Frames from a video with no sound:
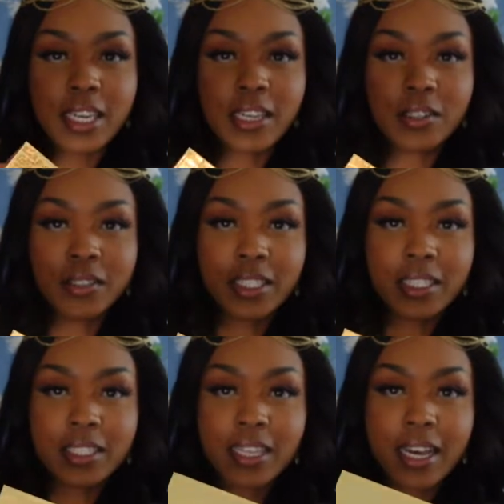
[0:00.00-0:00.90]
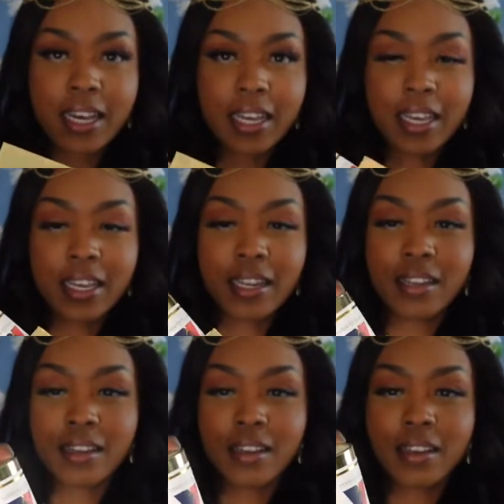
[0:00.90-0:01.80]
candle inside
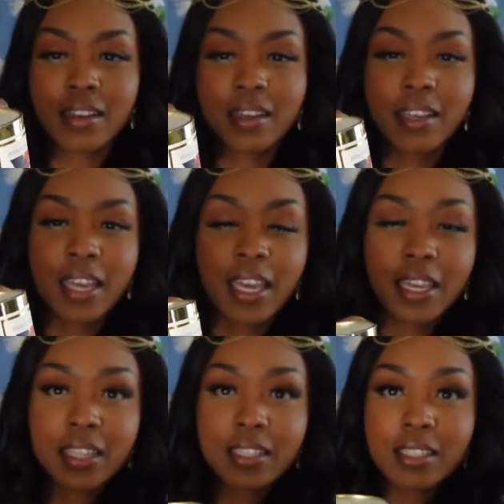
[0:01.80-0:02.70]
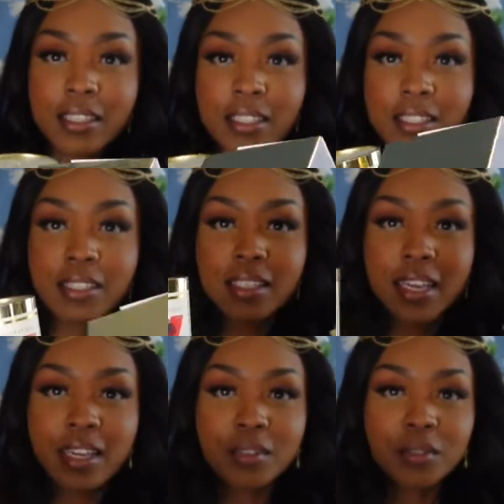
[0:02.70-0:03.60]
and this is the
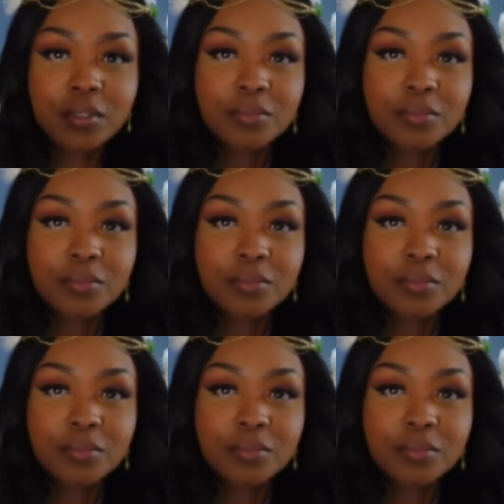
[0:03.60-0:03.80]
candle.